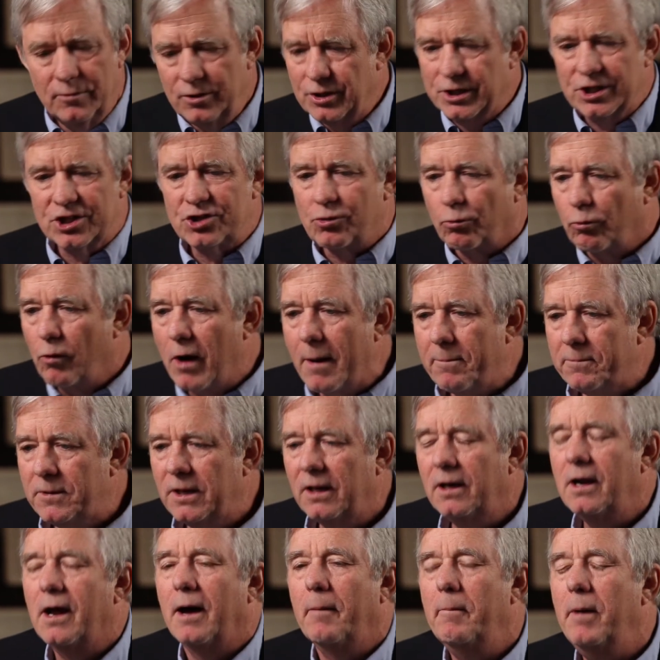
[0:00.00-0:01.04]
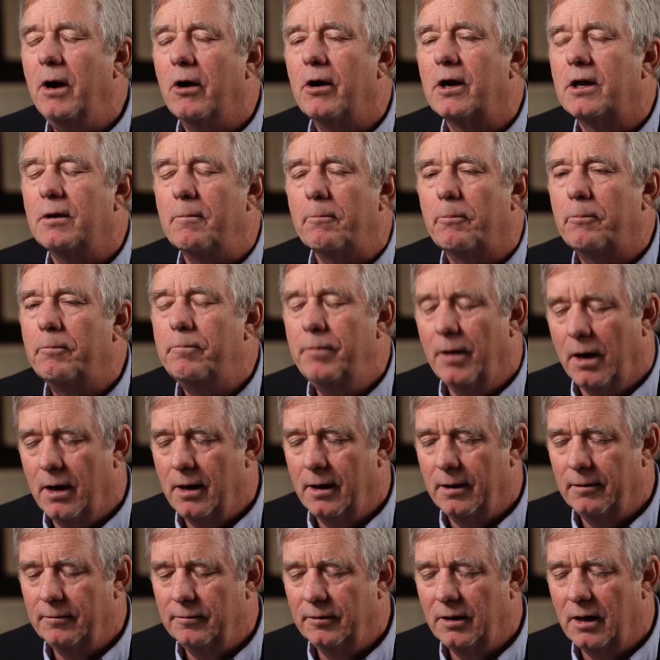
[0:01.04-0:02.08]
disrupted American,
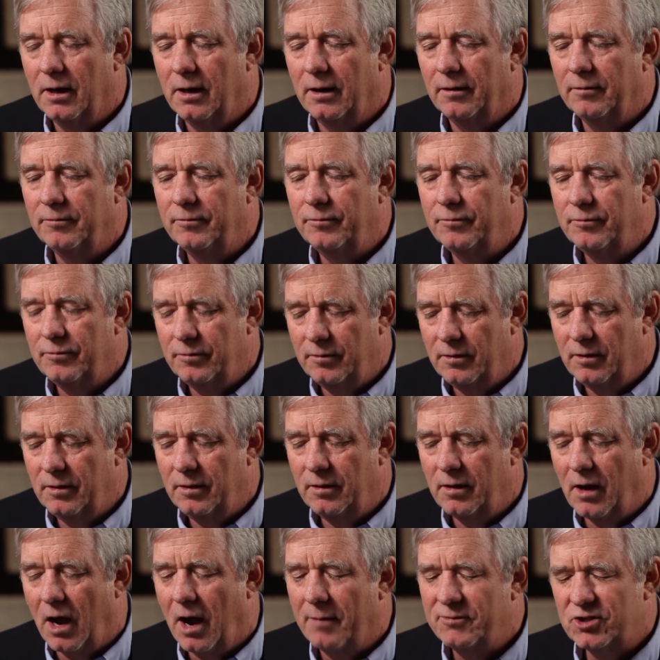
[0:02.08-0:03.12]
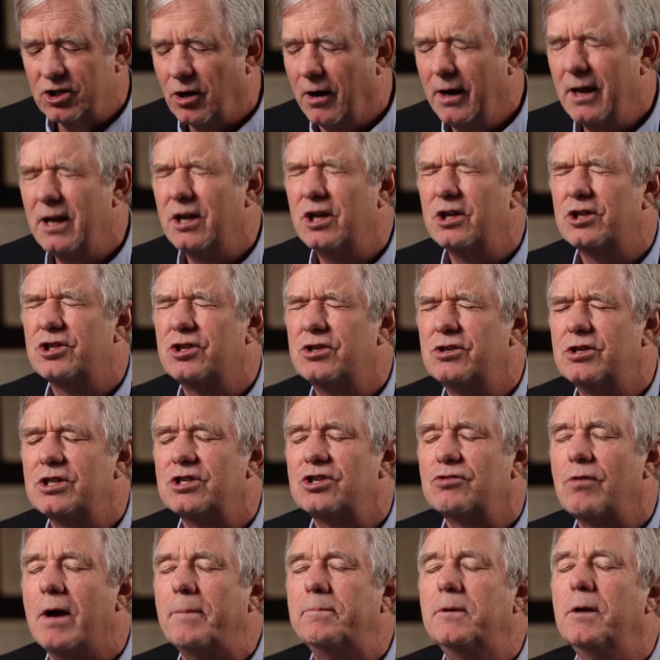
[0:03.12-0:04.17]
uh, uh, I'm sorry,
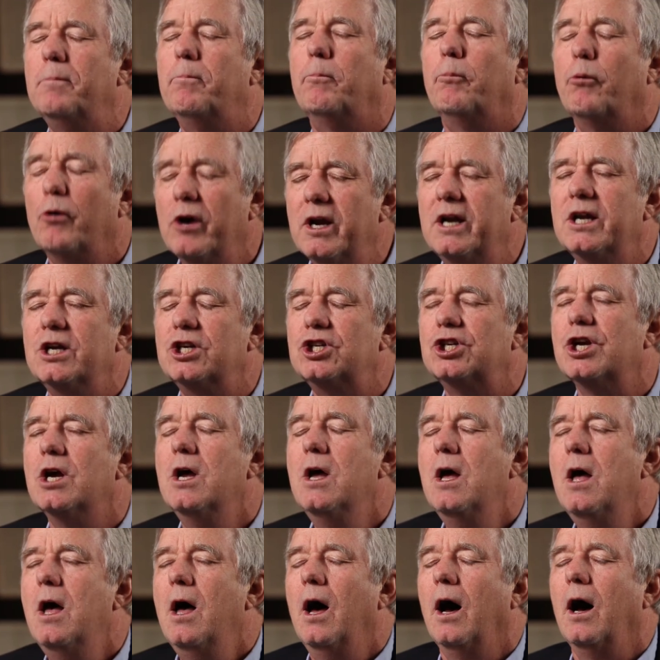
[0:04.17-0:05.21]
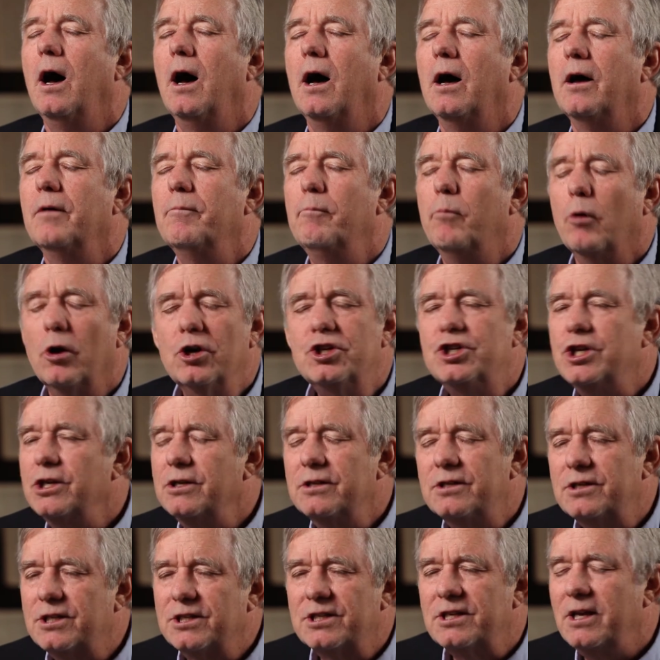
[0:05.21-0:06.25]
disrupted British uh, merchants.